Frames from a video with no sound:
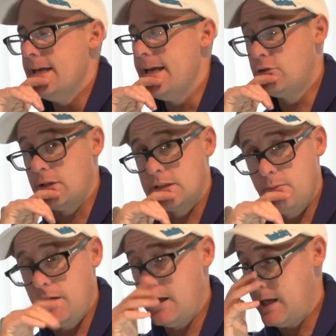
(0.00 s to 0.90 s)
Interesting
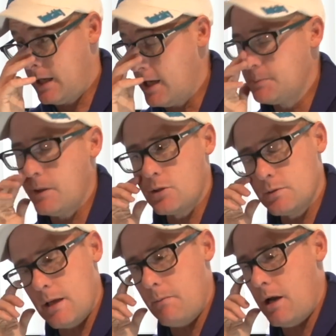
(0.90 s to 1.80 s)
video there, guys. Post
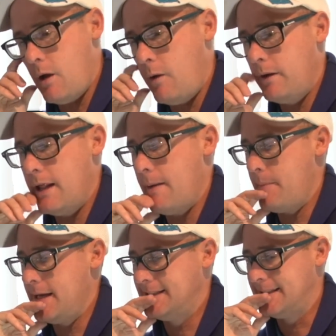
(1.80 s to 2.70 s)
comments down below. Hopefully that
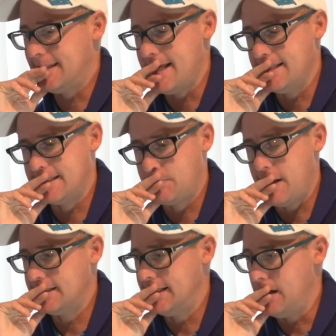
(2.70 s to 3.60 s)
makes sense.
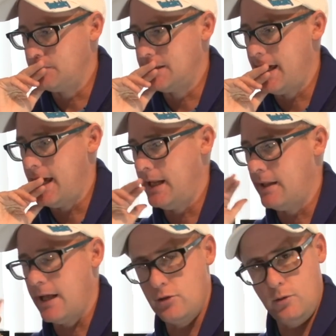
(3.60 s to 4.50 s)
Basically, I'm saying
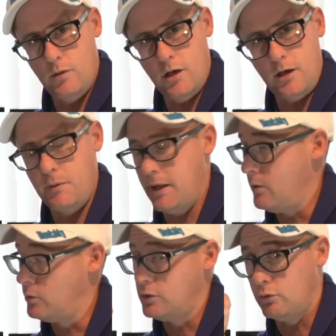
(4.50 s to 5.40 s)
they do work, but they
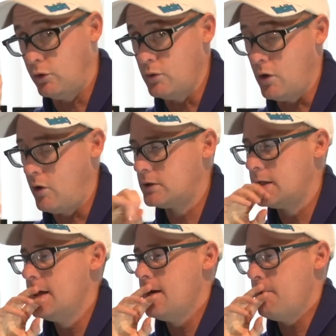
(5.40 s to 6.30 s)
also do not.
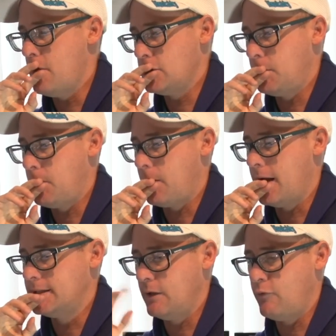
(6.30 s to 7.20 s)
Most people
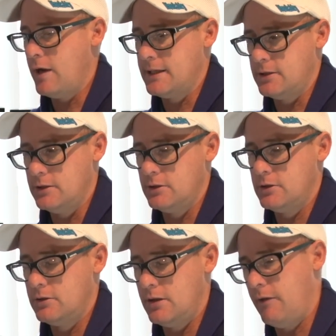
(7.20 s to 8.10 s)
I see for
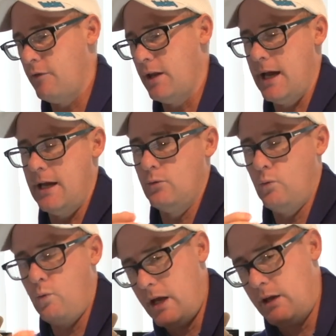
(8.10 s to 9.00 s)
lessons deliver the handle
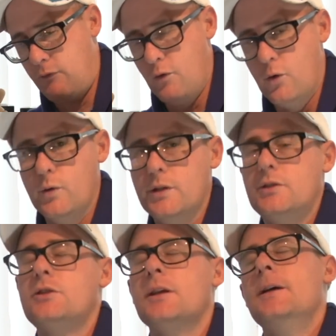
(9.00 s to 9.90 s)
way
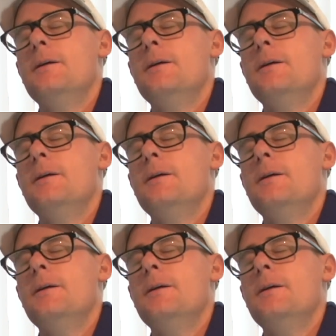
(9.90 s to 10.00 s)
forwards,